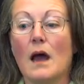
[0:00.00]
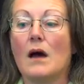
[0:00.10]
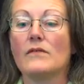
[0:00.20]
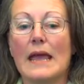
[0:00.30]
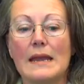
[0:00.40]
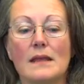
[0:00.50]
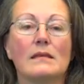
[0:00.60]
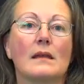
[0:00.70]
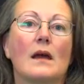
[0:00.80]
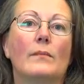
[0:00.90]
of
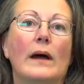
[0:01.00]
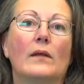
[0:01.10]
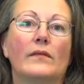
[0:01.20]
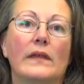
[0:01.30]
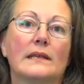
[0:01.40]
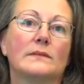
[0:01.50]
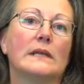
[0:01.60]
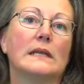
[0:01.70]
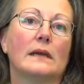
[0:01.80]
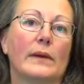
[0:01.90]
anything about the
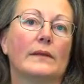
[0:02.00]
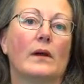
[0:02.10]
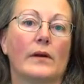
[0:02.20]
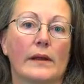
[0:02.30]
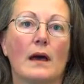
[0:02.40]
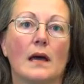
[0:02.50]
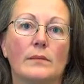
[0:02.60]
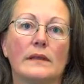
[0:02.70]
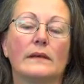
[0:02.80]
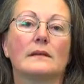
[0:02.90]
SBD, about our
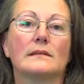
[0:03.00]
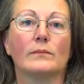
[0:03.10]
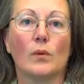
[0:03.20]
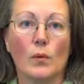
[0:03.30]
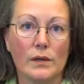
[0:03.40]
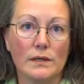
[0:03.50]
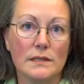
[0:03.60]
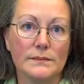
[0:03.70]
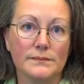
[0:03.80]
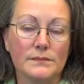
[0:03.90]
economy that is
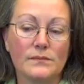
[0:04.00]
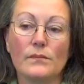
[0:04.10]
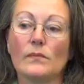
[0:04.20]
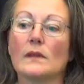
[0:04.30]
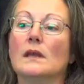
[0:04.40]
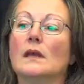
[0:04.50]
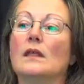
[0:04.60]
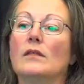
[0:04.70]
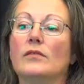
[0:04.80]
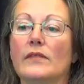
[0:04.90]
important,
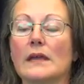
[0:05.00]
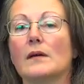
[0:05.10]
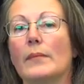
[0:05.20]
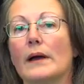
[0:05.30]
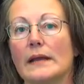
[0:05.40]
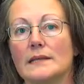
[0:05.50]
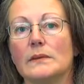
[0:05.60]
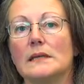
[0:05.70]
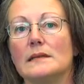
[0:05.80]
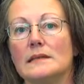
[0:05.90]
think about
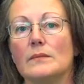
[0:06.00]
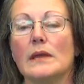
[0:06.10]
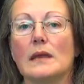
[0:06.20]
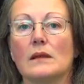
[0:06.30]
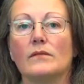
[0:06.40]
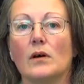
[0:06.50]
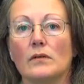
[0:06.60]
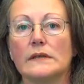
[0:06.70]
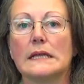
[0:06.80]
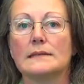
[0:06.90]
SBDC being
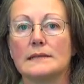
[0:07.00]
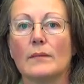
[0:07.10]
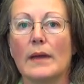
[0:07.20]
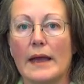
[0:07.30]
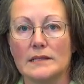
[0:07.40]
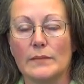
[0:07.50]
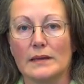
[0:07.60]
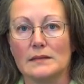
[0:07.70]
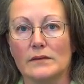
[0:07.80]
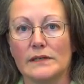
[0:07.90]
involved in some
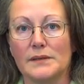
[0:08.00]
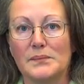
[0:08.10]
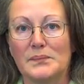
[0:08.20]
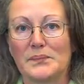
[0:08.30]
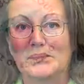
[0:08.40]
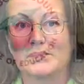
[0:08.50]
aspect of it.